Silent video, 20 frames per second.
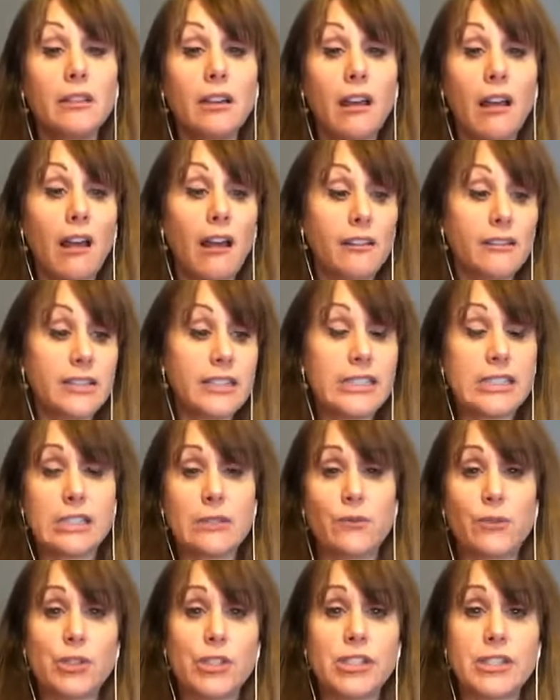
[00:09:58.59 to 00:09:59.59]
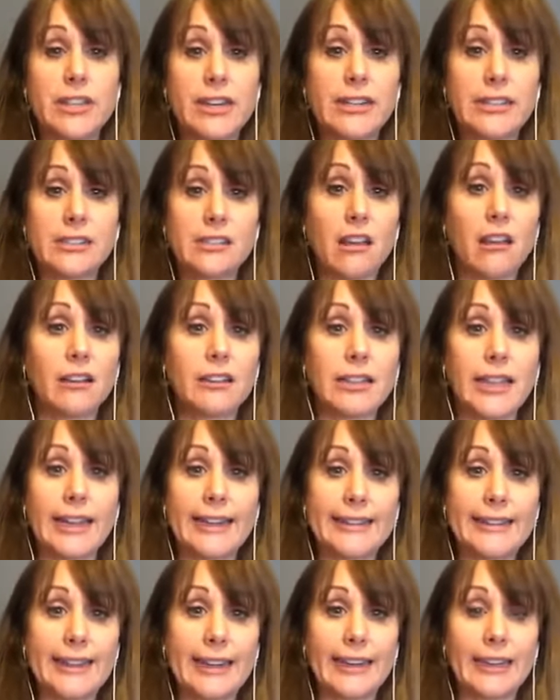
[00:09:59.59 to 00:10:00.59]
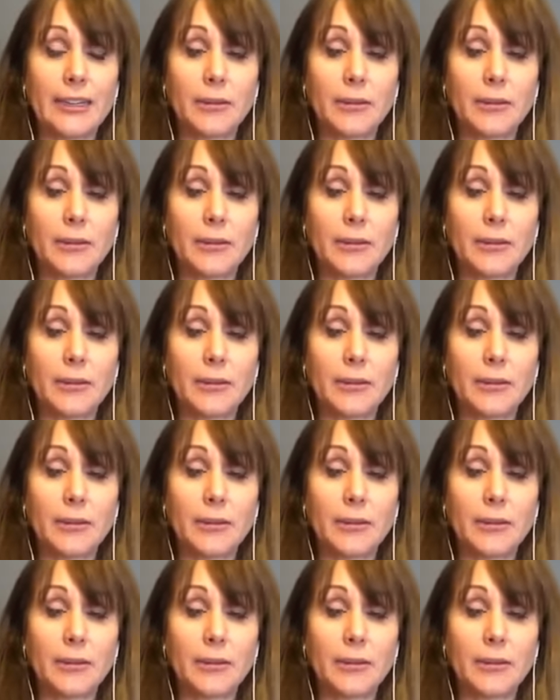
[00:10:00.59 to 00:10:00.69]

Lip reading: on these first dates online dating